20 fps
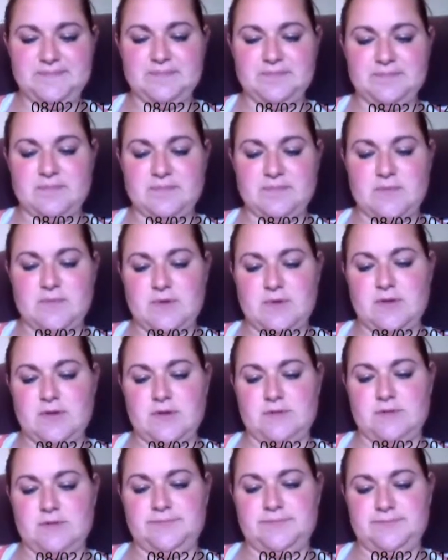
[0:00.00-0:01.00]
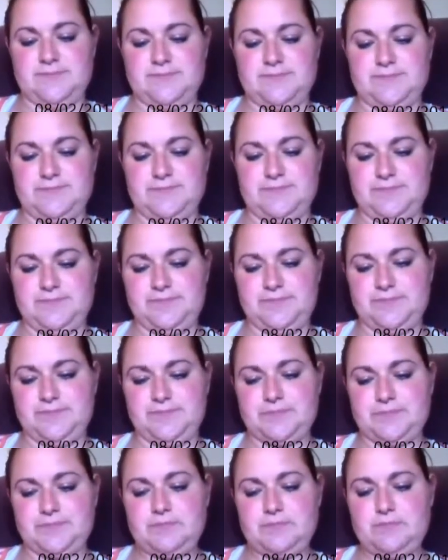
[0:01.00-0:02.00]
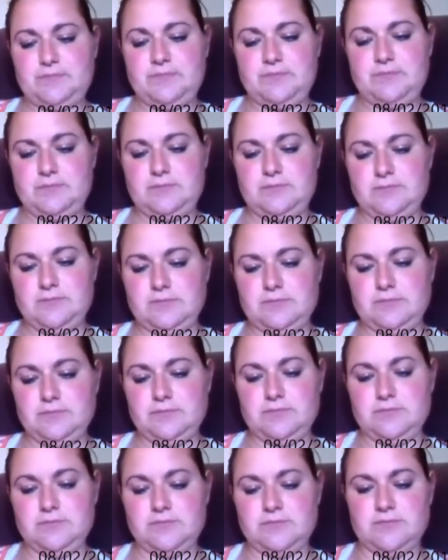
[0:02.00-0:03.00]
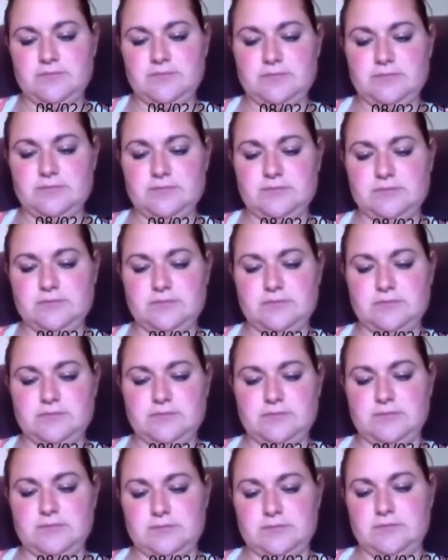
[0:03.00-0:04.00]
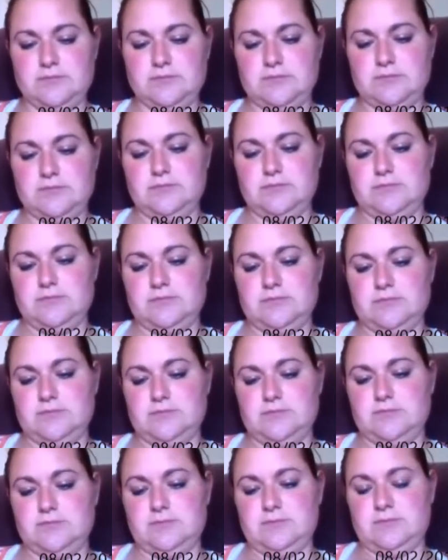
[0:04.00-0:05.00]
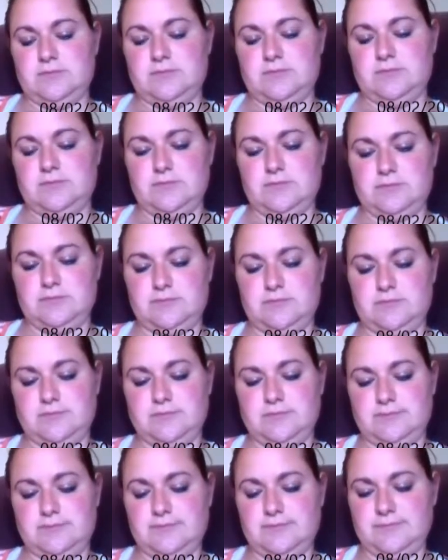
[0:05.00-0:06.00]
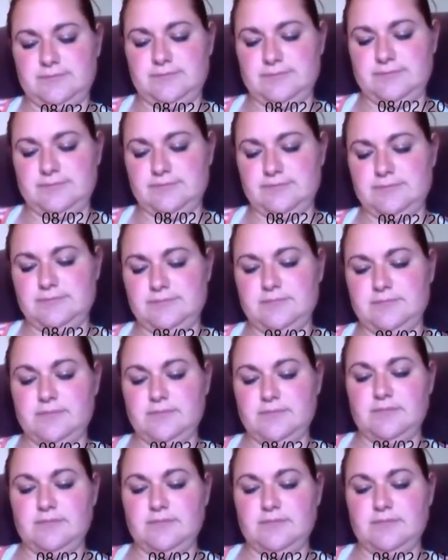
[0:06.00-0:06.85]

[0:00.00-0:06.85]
Nothing is said.